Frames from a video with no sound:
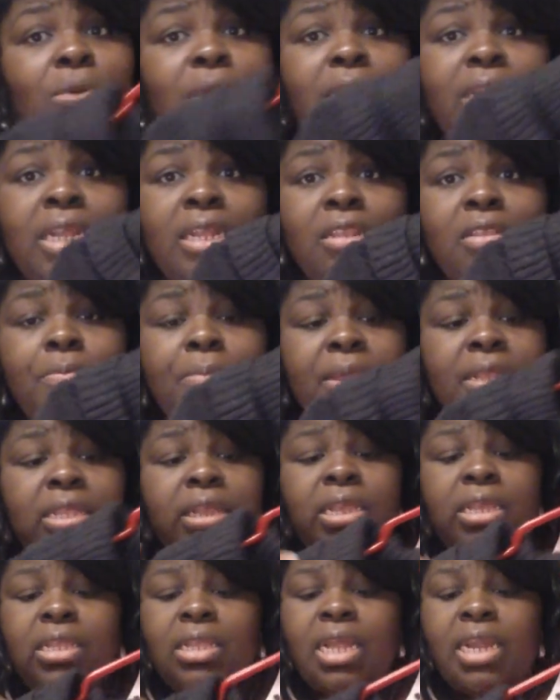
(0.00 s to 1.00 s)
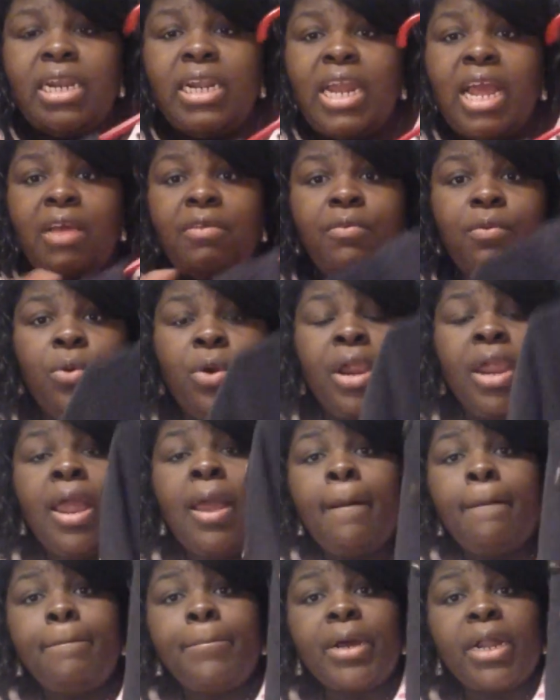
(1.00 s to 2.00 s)
so I didn't spend $6.99 for it
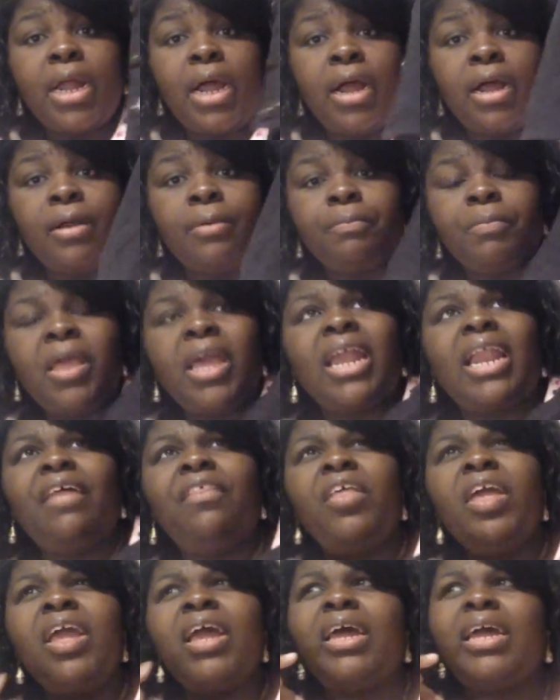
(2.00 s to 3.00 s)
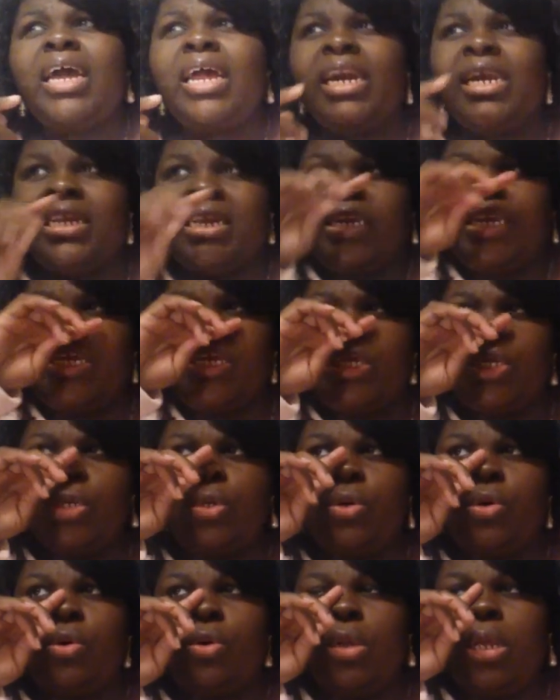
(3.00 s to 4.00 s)
but um and I think I got an
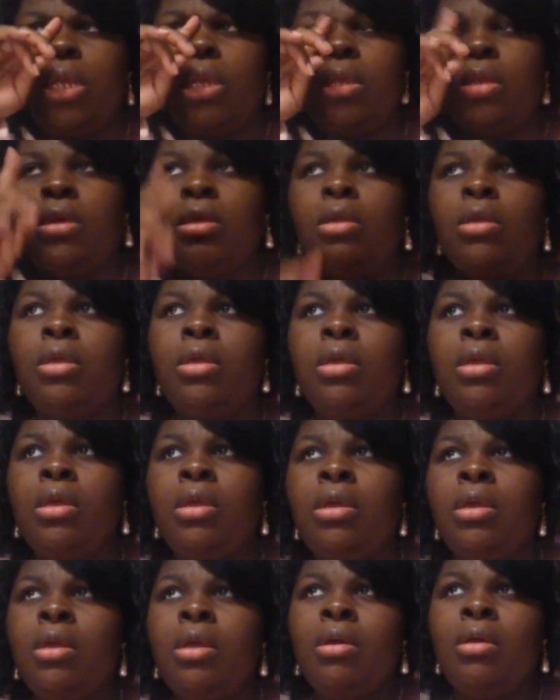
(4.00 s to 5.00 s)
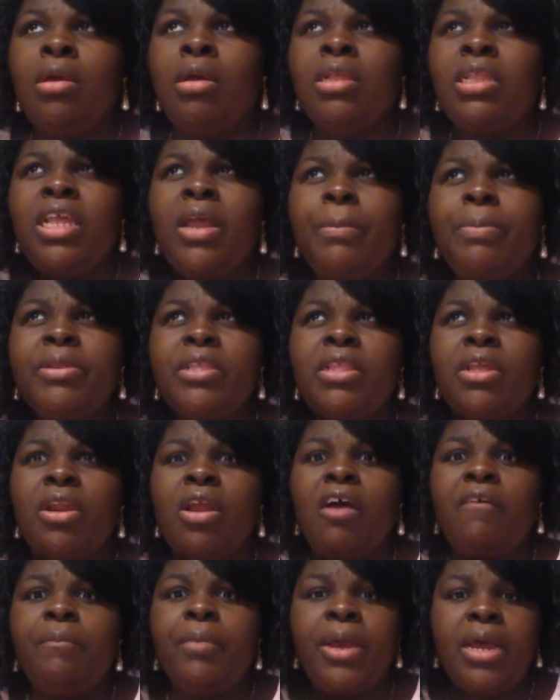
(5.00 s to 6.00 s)
additional 10%
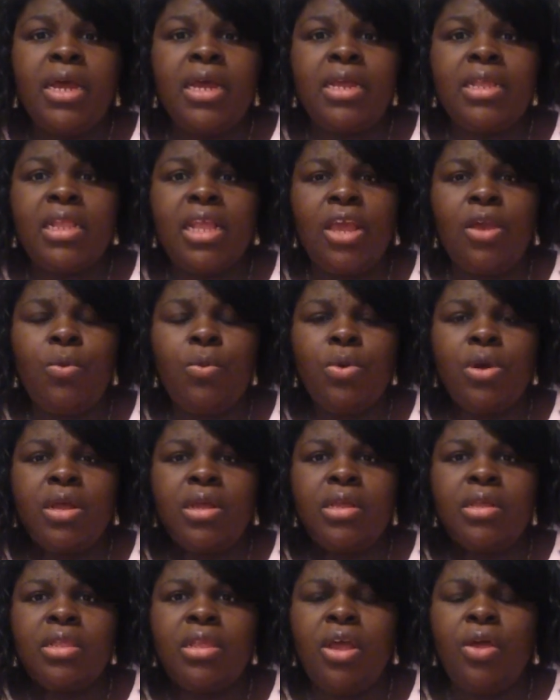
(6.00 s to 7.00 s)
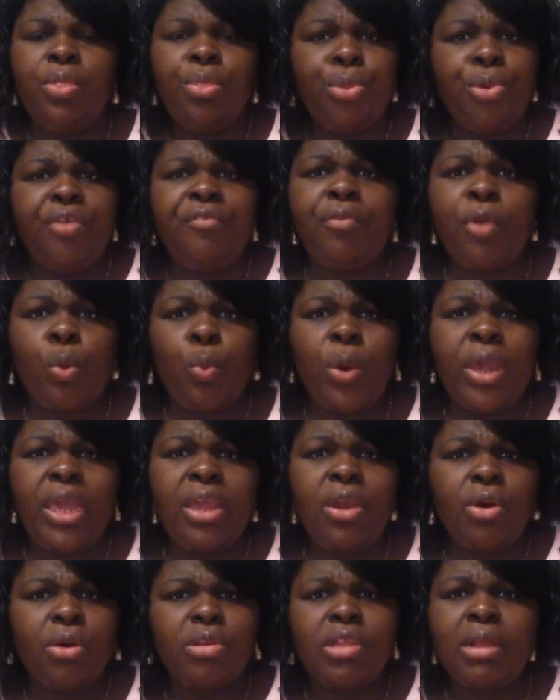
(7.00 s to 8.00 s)
off because it was thrift
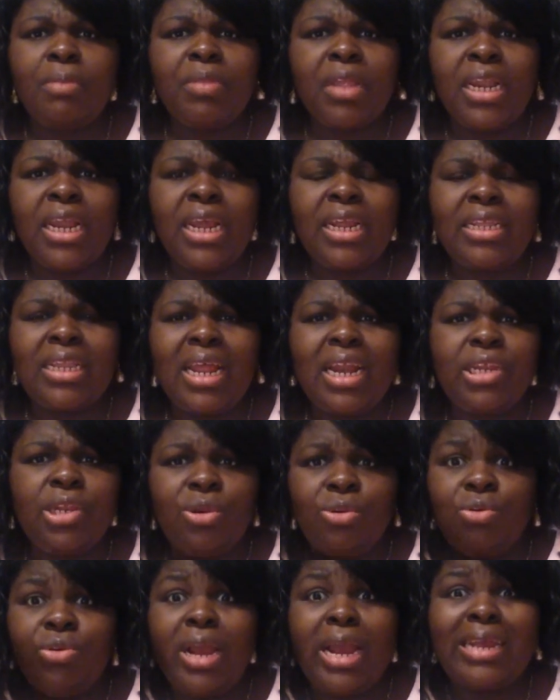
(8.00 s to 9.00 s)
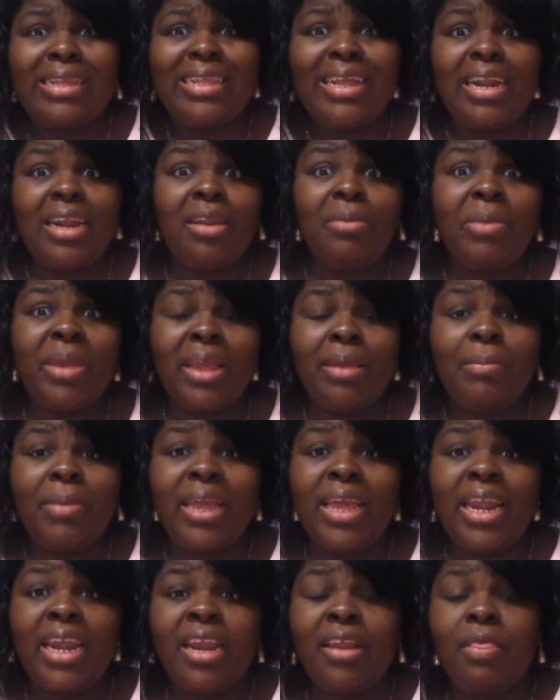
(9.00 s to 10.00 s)
week or something like that. I showed you guys that in the
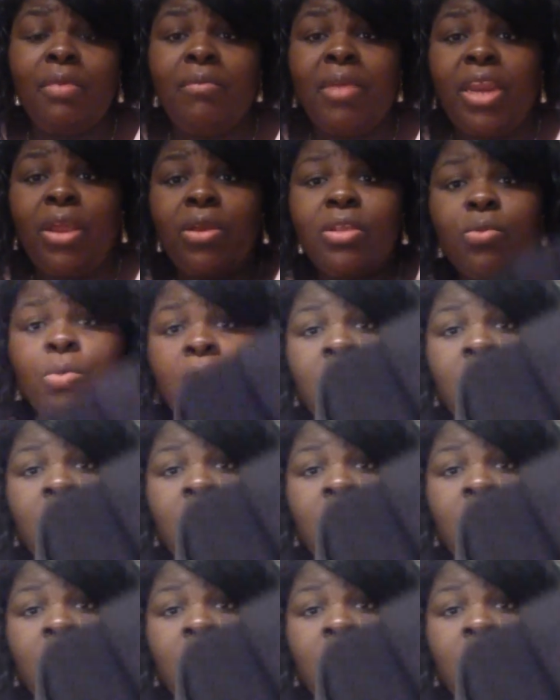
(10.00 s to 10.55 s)
beginning of the video as